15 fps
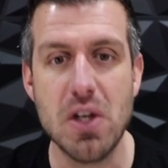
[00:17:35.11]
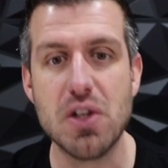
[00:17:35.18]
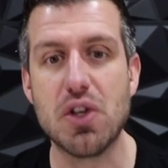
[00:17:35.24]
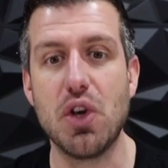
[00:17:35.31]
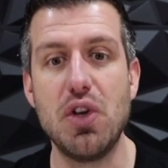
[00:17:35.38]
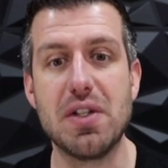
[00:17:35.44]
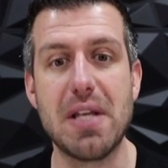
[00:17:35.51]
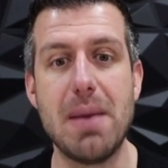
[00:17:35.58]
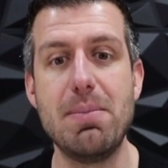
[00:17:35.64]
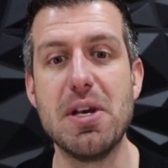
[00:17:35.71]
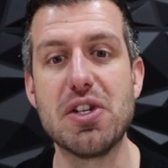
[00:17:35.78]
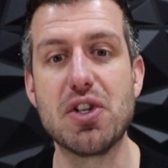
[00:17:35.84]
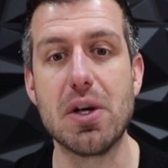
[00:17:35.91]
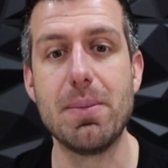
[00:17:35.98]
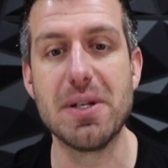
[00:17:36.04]
So you say,
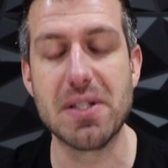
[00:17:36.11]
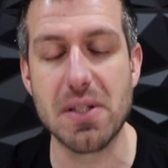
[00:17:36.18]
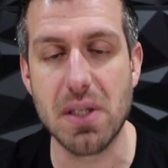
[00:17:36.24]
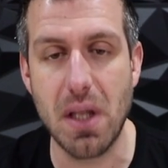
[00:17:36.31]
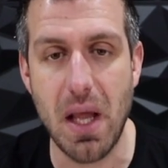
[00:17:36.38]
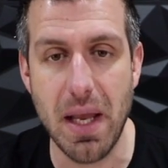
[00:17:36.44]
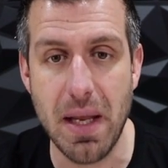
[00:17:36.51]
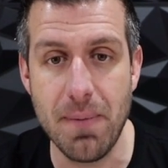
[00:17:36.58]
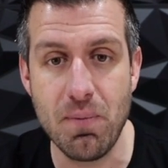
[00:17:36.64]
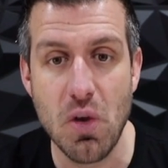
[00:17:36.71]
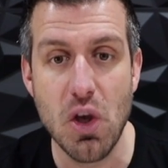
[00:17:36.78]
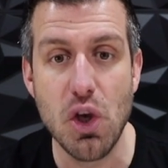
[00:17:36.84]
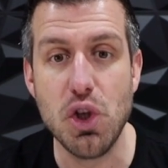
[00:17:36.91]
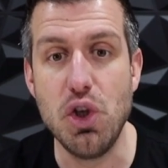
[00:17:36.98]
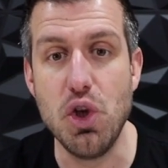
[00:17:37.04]
Mr. and Mrs. Client,
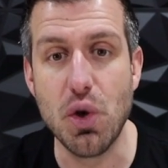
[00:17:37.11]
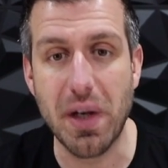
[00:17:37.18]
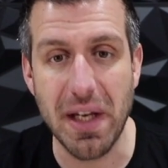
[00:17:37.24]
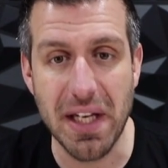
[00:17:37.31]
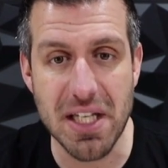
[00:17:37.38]
you can